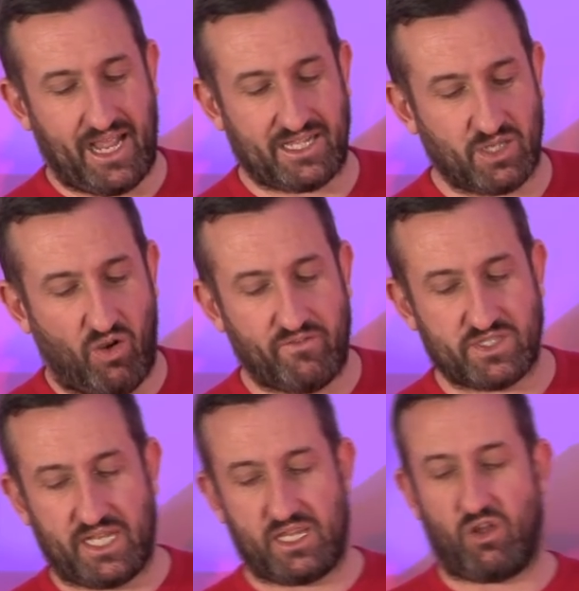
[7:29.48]
that's
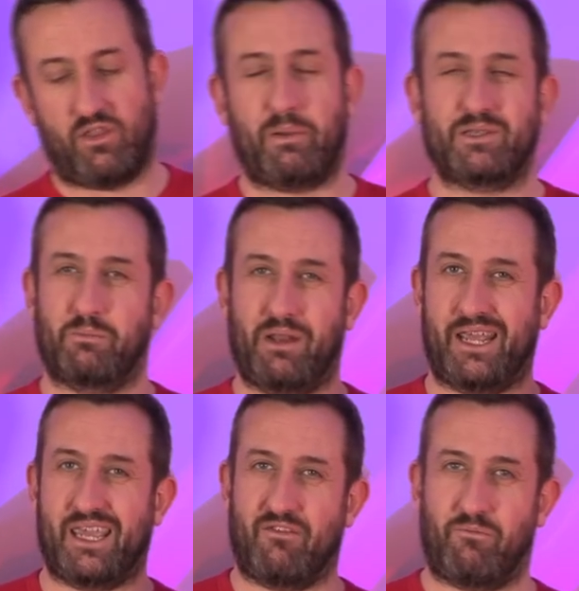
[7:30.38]
obviously got the
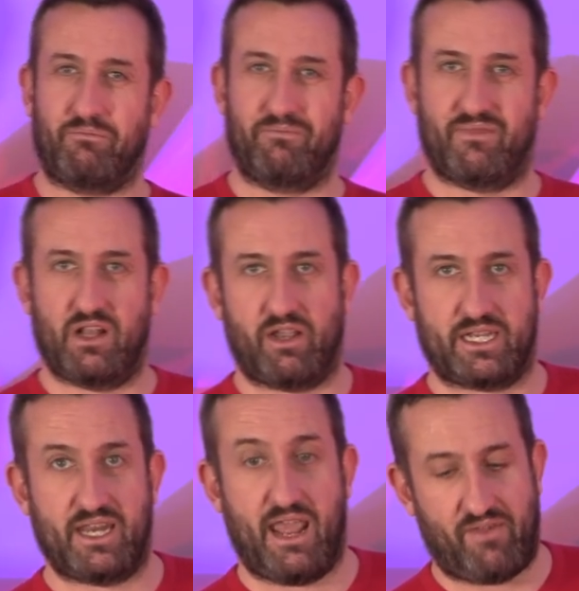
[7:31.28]
possibility of
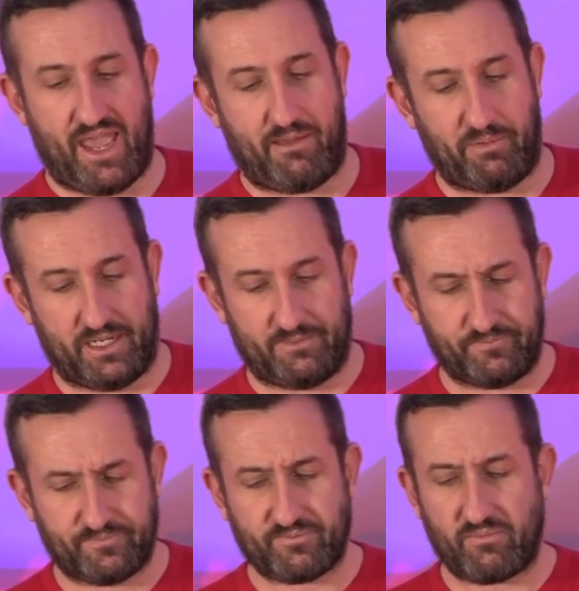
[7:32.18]
like never happening.
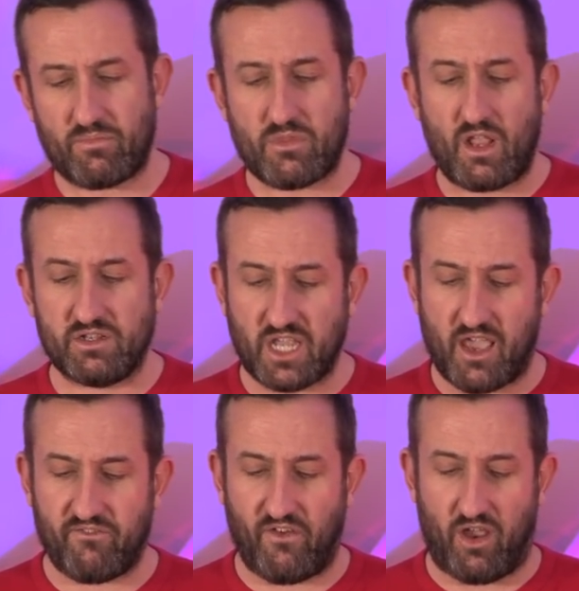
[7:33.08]

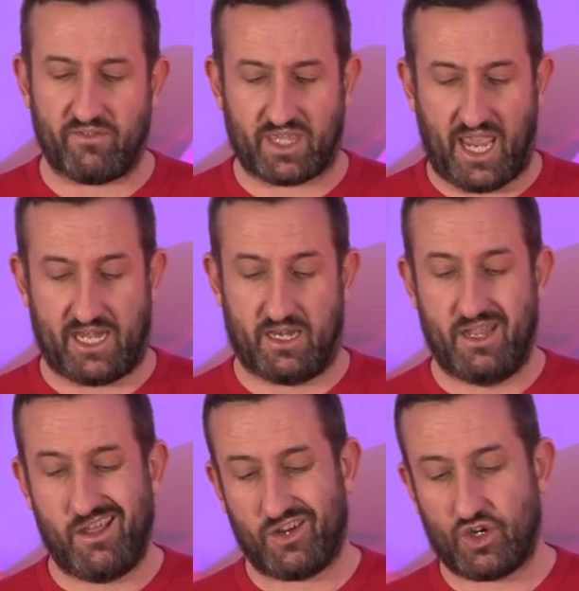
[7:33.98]
Dirt 5 again,
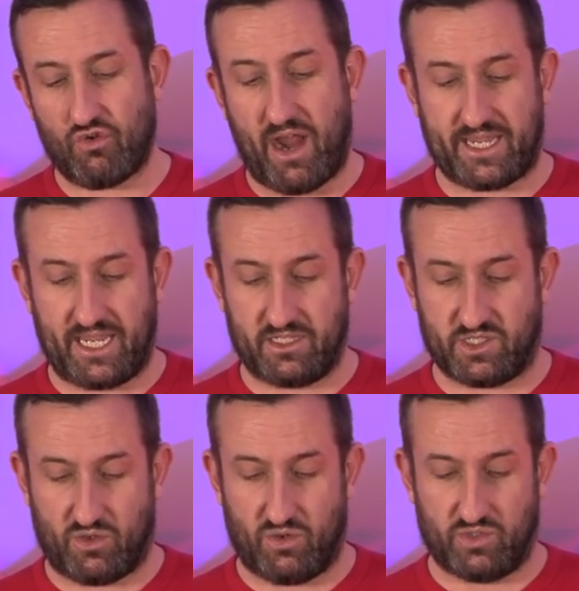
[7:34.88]
cracking
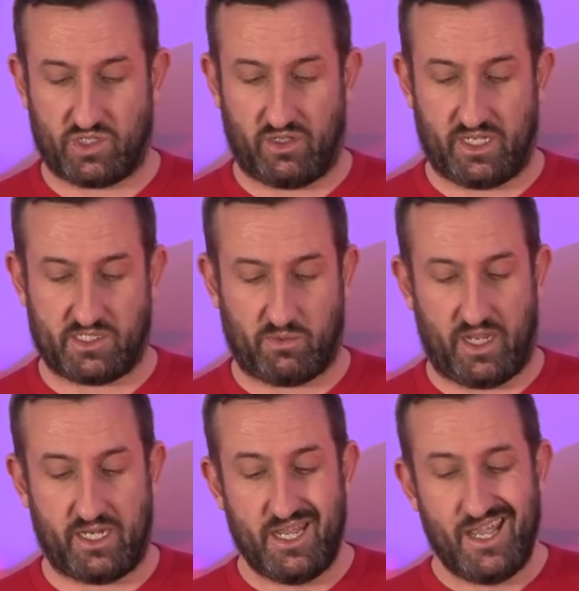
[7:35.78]
scores on this
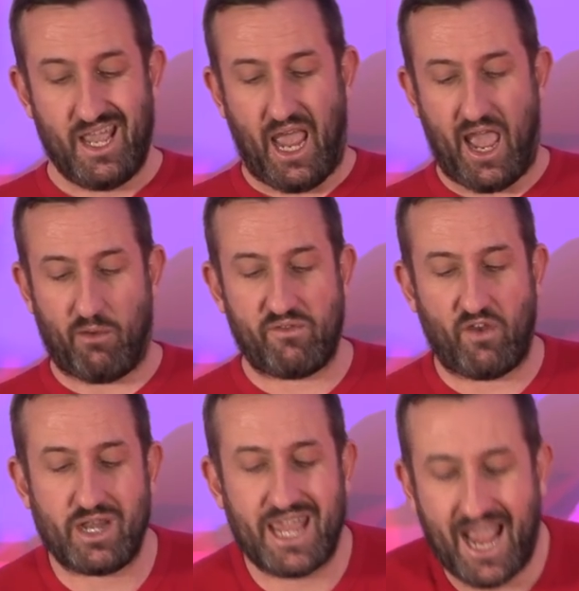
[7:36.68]
one. We've
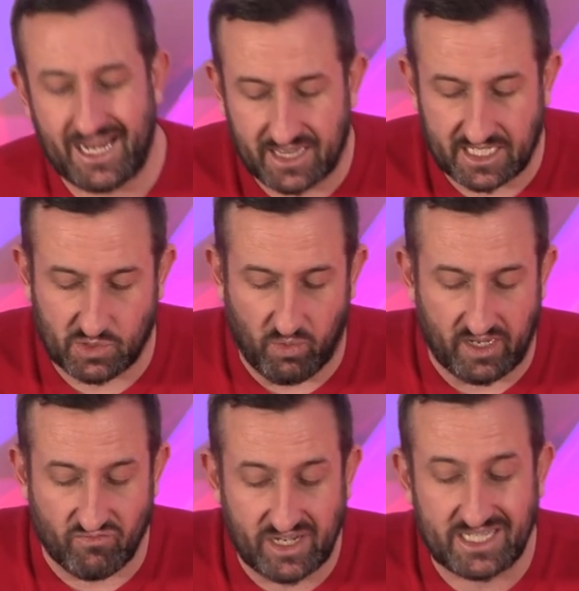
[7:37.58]
only had this
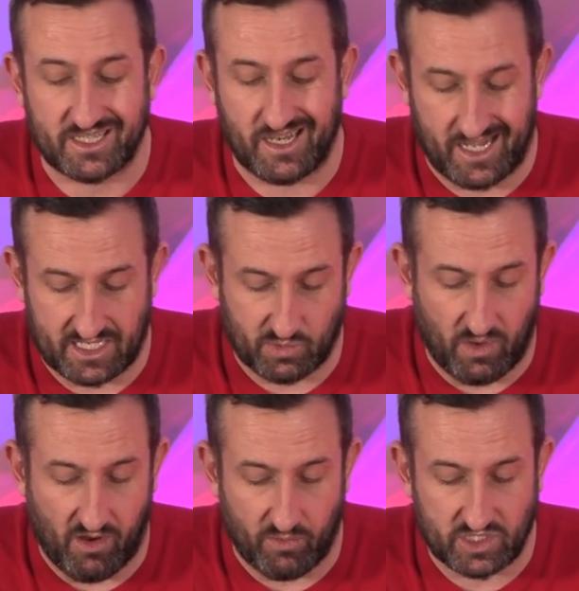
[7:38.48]
one recently as
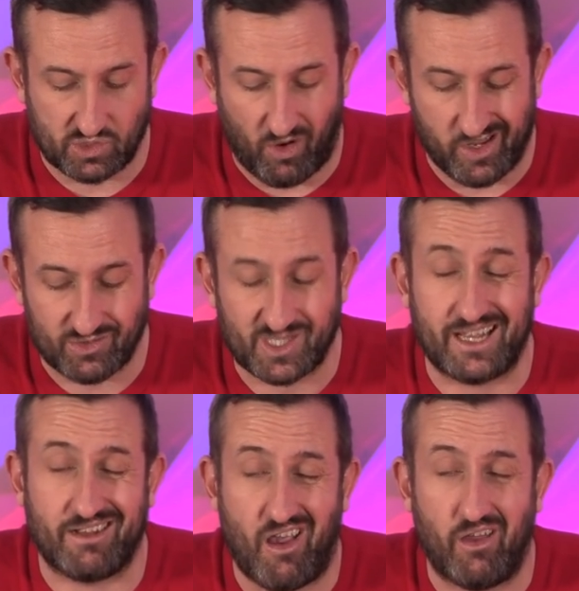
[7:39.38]
well, which is why you'll see
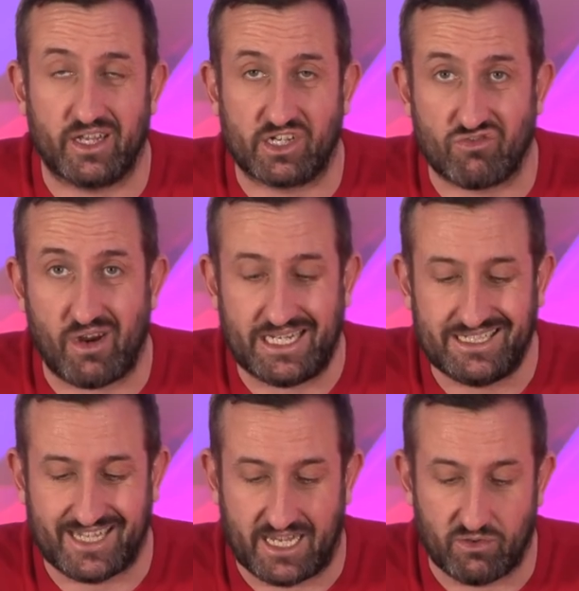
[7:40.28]
there aren't a
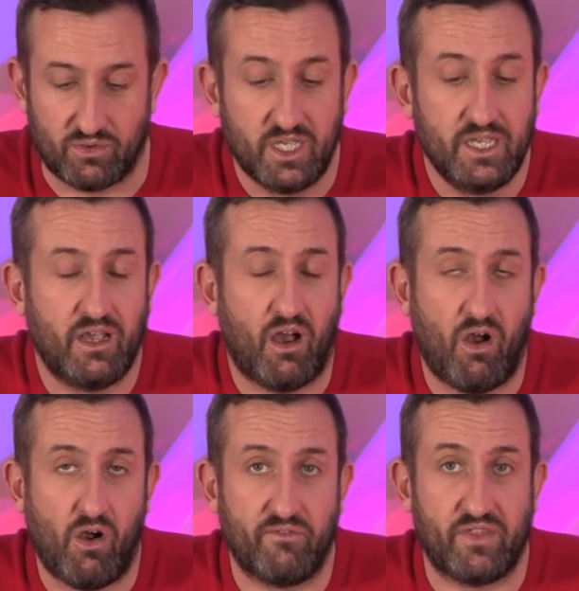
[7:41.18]
great deal
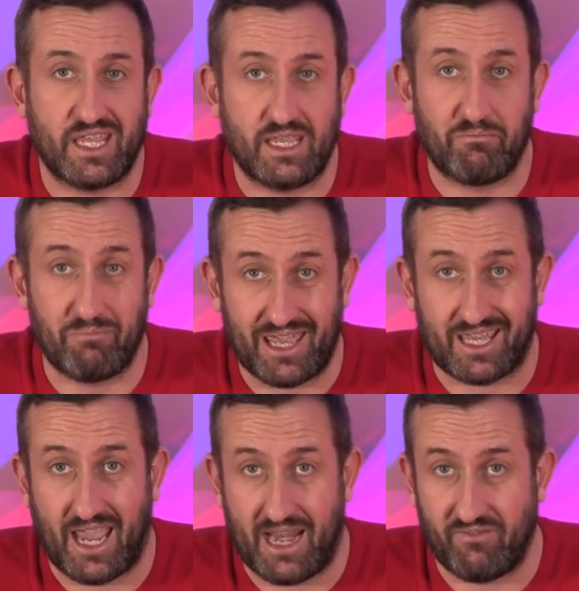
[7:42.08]
of the
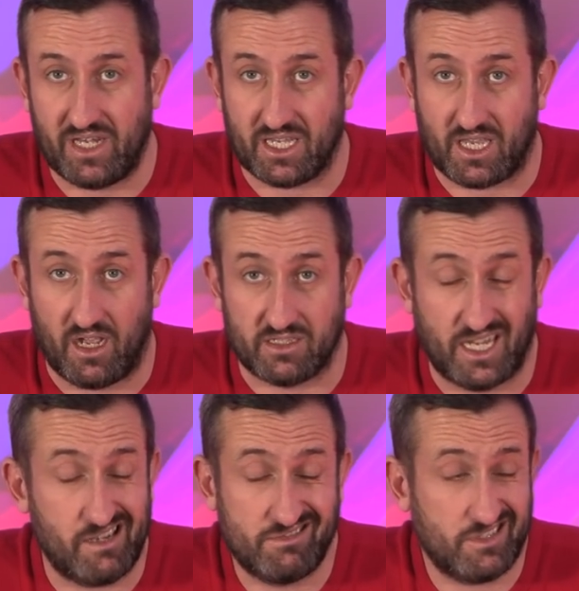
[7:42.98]
big Nvidia cards
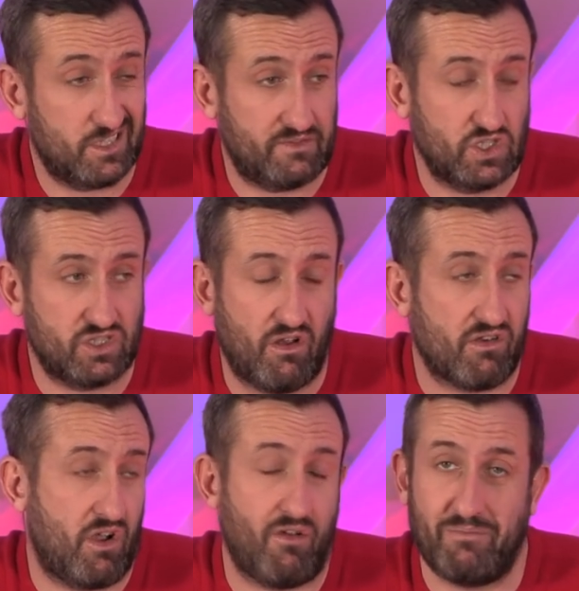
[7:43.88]
in, because I've just
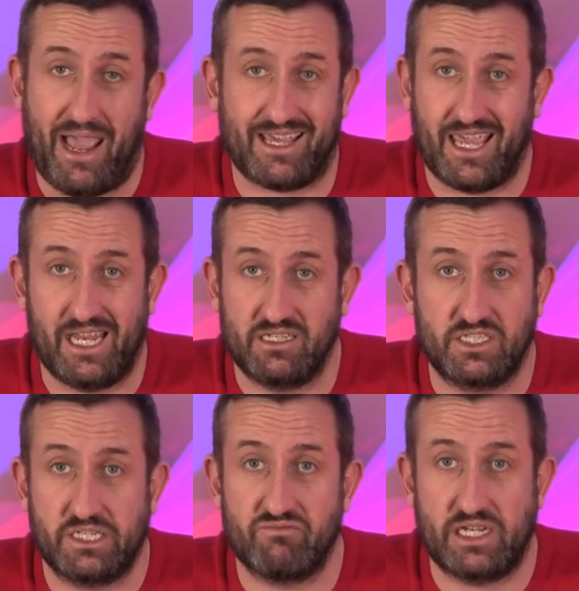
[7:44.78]
not gone back in
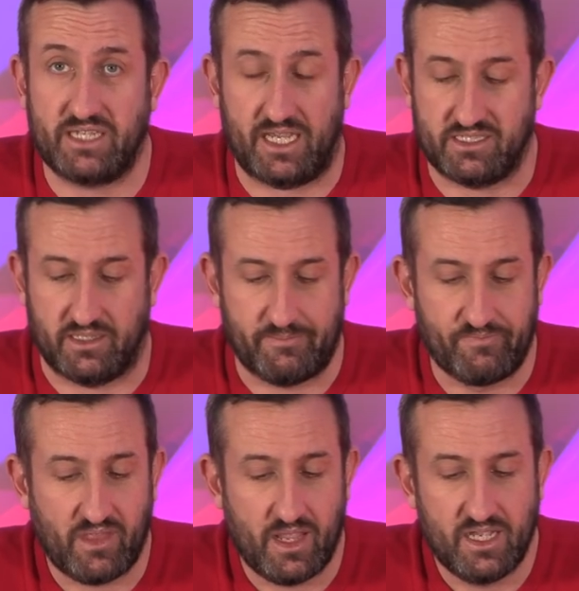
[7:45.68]
to retest them.
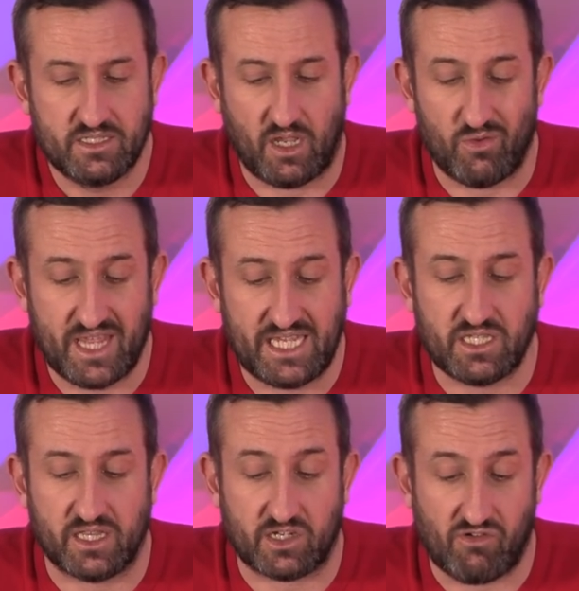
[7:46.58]
So these
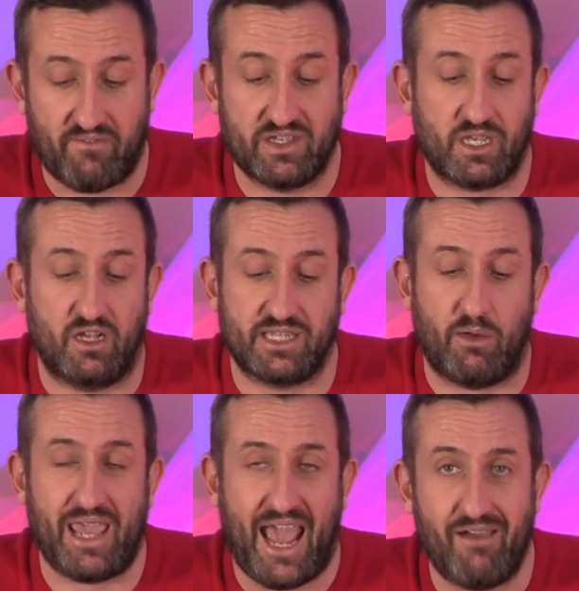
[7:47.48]
are the graphics cards that
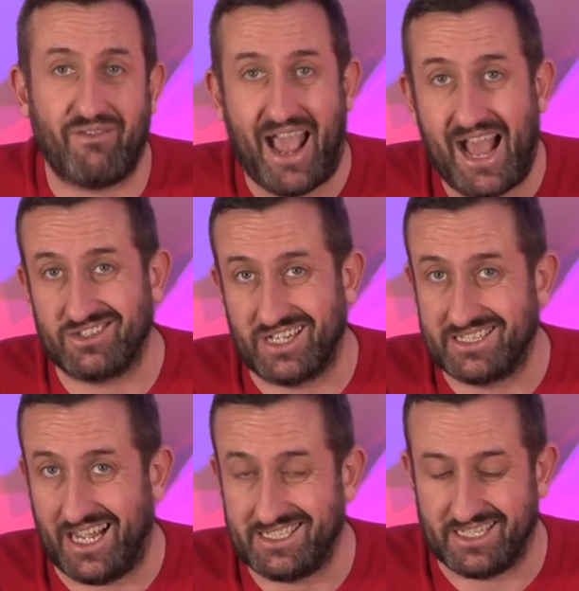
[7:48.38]
we have actually
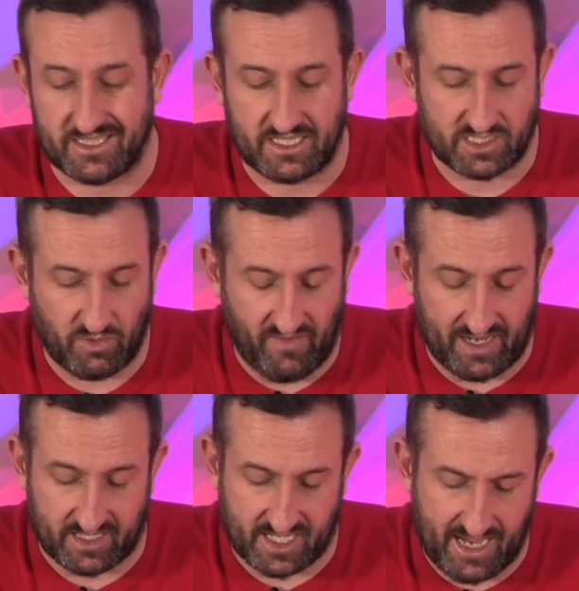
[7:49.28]
tested since we've
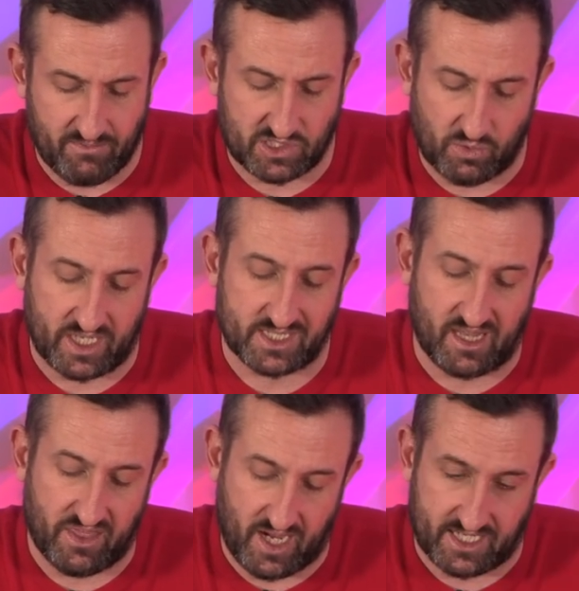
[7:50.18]
had the game, which is why you see
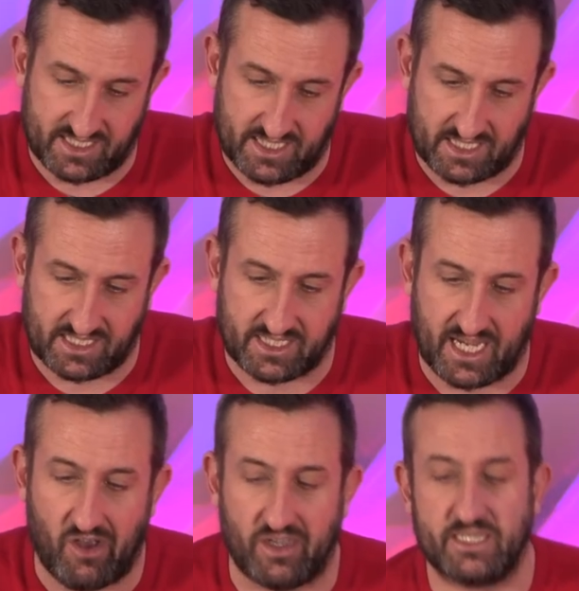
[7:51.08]
the 3060
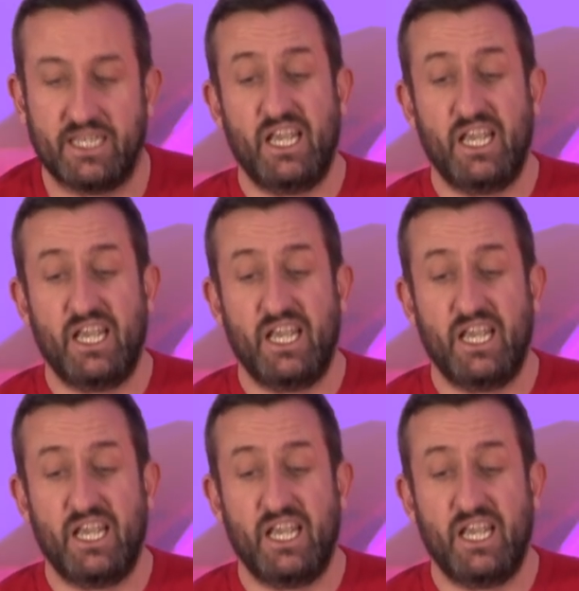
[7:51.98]
Ti's.